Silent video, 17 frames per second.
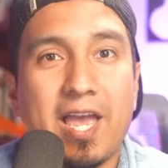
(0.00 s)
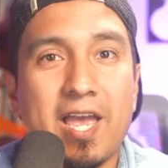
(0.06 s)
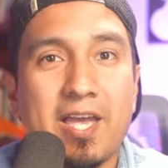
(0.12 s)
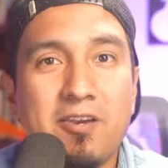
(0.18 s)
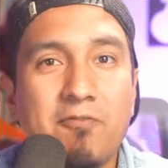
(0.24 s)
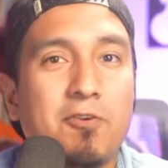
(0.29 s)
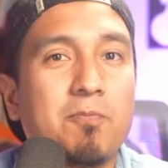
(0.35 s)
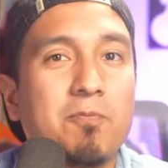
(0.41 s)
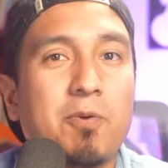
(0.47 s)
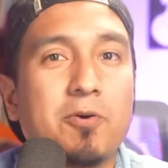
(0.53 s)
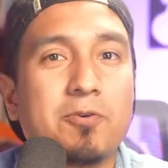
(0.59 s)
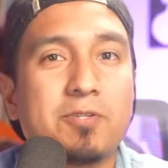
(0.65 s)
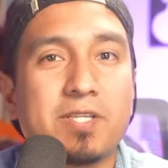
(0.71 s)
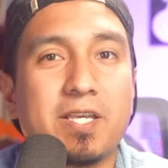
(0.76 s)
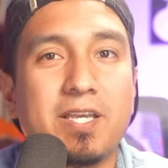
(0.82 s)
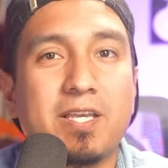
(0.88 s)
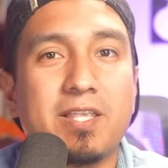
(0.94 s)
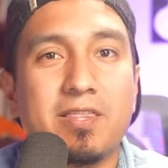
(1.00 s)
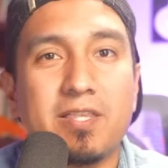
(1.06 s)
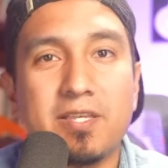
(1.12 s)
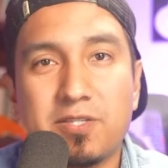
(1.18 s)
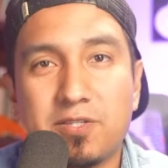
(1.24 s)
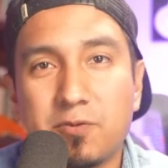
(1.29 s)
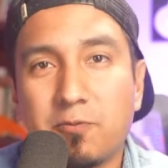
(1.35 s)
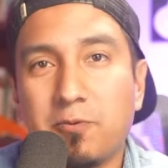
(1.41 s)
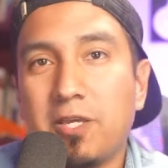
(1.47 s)
and a few posts in this
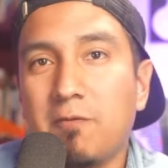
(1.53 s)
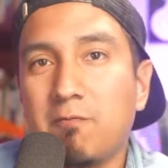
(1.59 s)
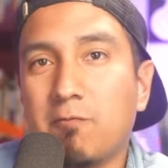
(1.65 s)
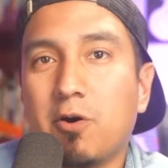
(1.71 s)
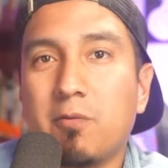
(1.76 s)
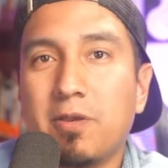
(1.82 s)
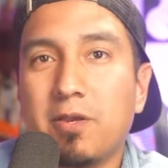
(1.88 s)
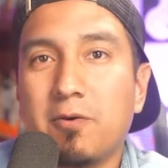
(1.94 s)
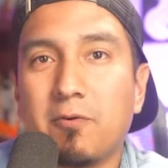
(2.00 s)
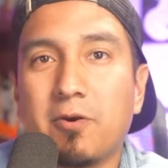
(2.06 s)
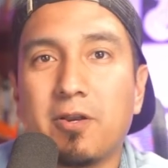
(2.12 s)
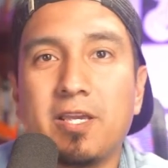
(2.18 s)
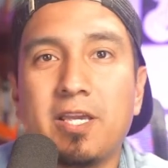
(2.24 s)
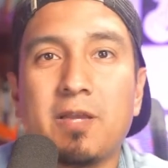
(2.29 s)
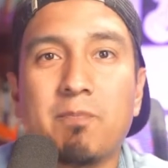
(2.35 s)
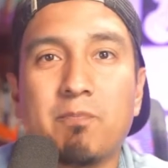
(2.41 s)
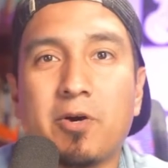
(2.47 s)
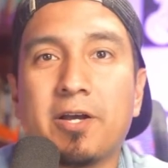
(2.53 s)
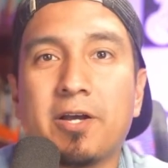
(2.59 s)
sweet moment where he had